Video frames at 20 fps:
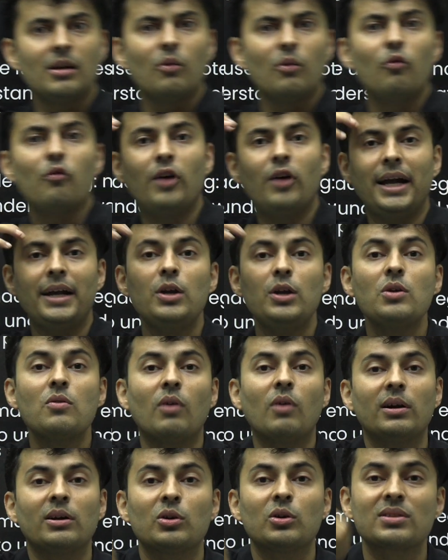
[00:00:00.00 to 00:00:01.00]
Why do you
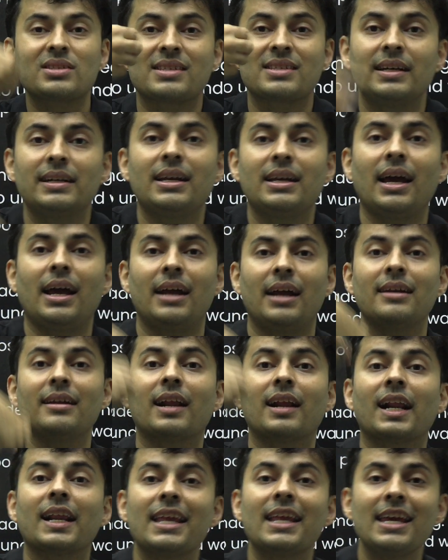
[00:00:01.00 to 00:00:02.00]
want to sit and
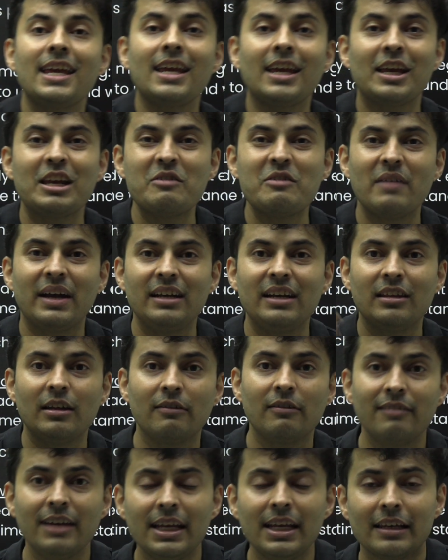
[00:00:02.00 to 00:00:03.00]
reinvent
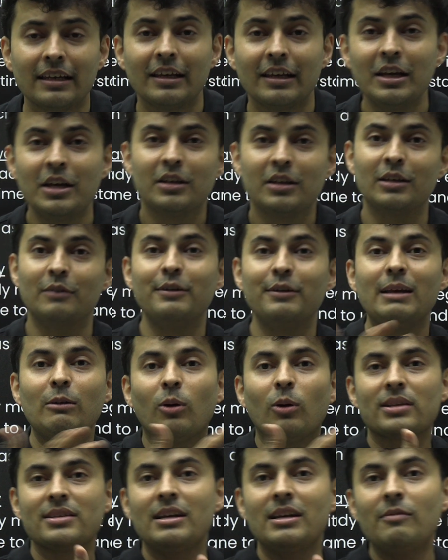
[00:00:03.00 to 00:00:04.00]
the wheel? The wheel
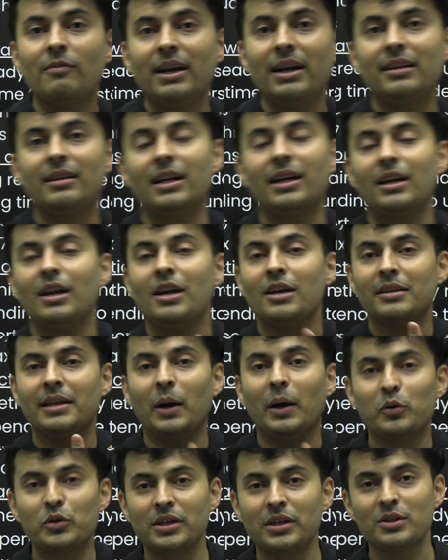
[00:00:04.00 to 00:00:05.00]
was invented
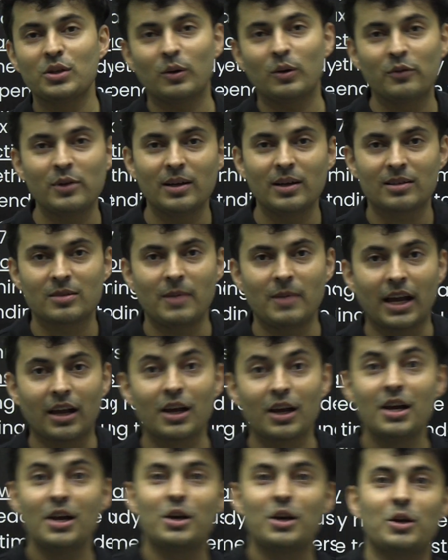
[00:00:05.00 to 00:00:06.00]
thousands of years
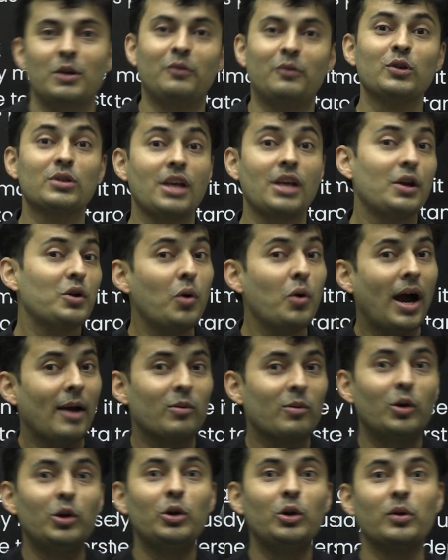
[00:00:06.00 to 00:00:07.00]
back. If you say, no,
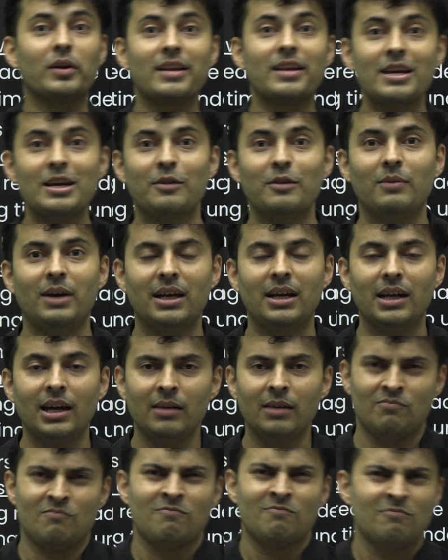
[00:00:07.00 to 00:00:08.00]
I'm going to reinvent
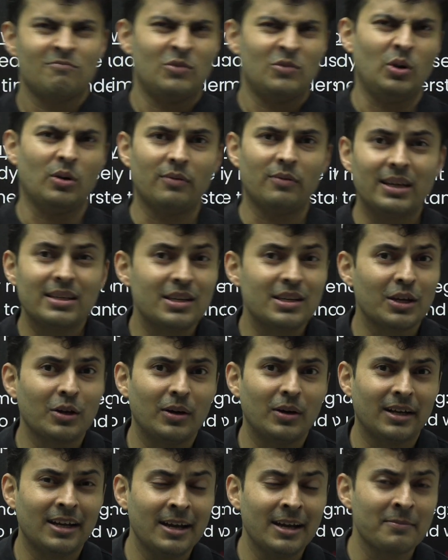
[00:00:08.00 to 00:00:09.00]
it, you're wasting
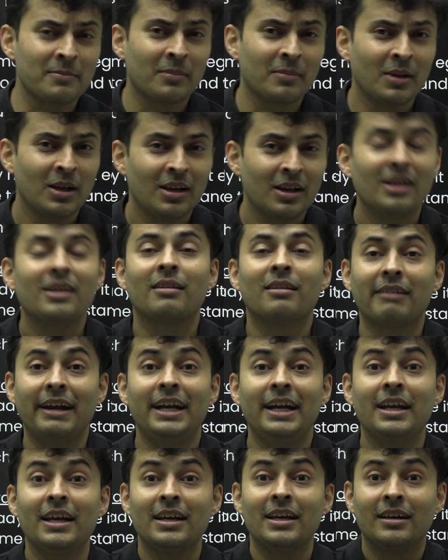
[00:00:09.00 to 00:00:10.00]
your time,
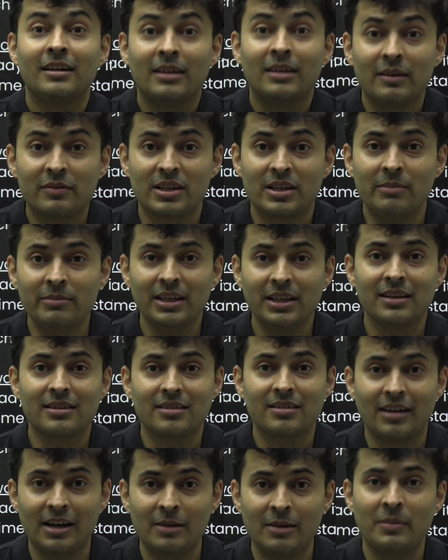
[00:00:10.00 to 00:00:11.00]
right? If something
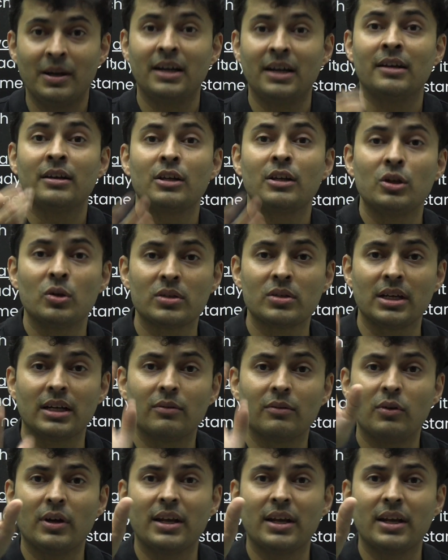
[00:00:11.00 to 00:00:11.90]
is ready-made, use it.